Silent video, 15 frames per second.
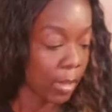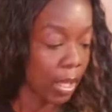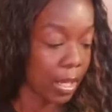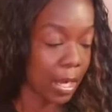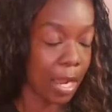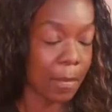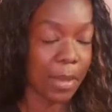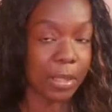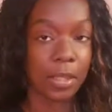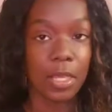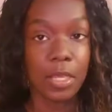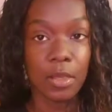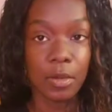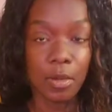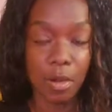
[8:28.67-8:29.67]
Now my
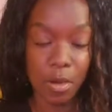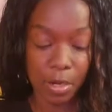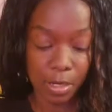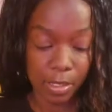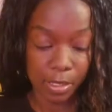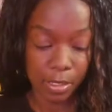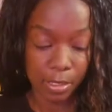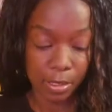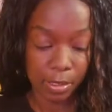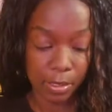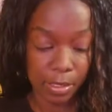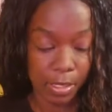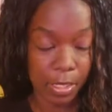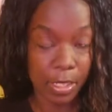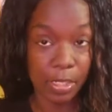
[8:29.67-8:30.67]
thank you cards,
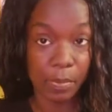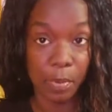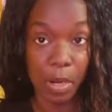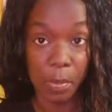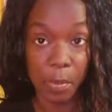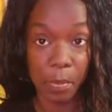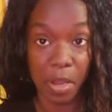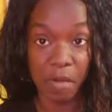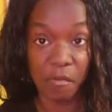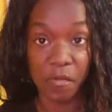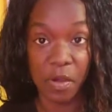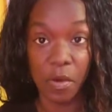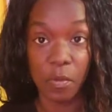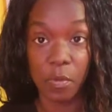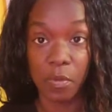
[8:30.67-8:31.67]
it's probably my
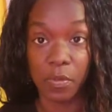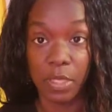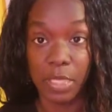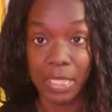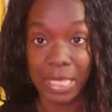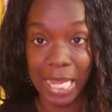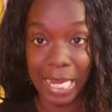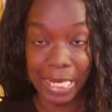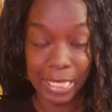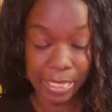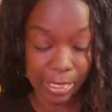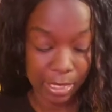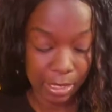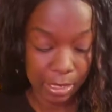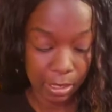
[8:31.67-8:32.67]
fault with the
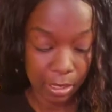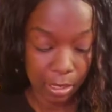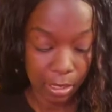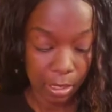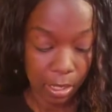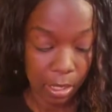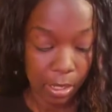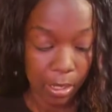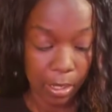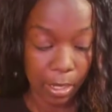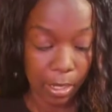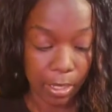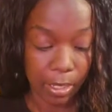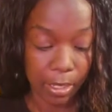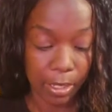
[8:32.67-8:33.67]
sizing,
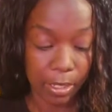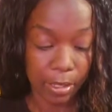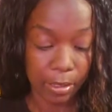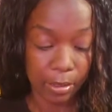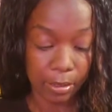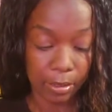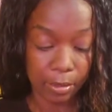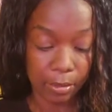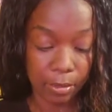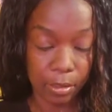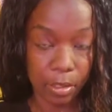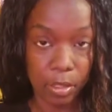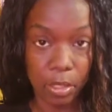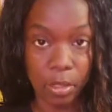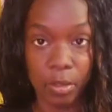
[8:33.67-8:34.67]
and
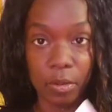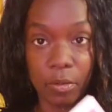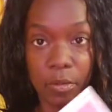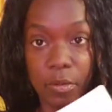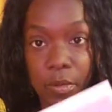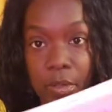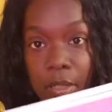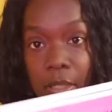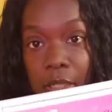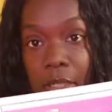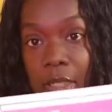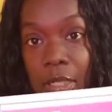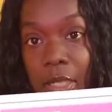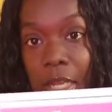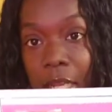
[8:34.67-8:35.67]
you know,
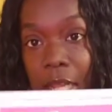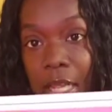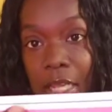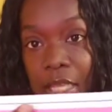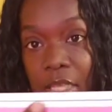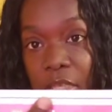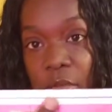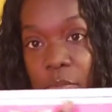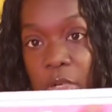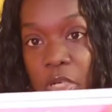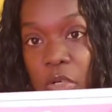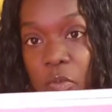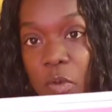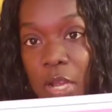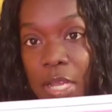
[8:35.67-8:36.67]
like it's too much
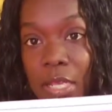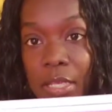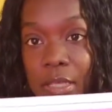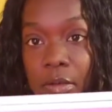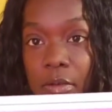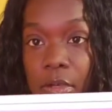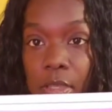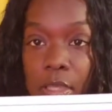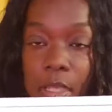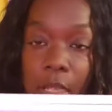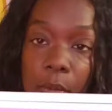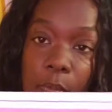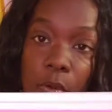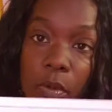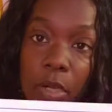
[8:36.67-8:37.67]
white. So only thing
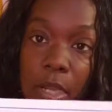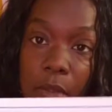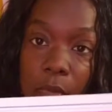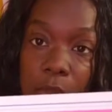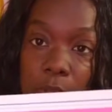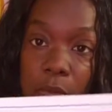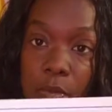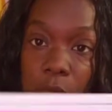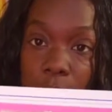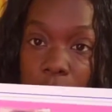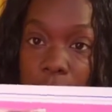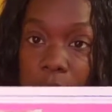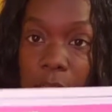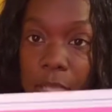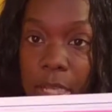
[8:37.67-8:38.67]
I'm gonna have to do
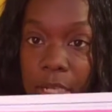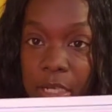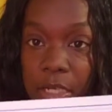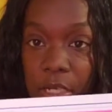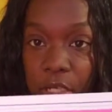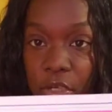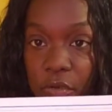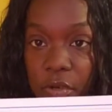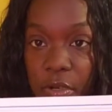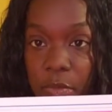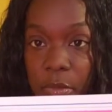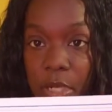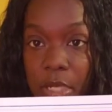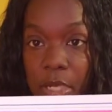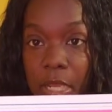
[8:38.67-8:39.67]
is actually
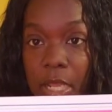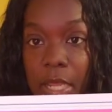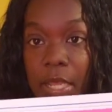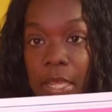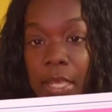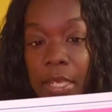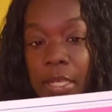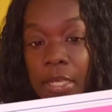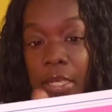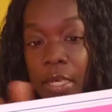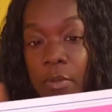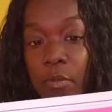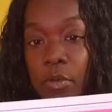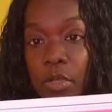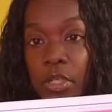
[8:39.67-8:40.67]
trim it, and then
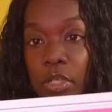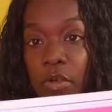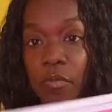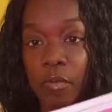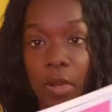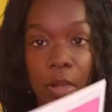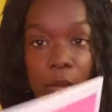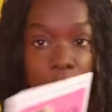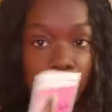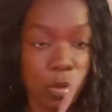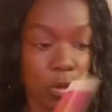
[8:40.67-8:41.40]
I'm going to round the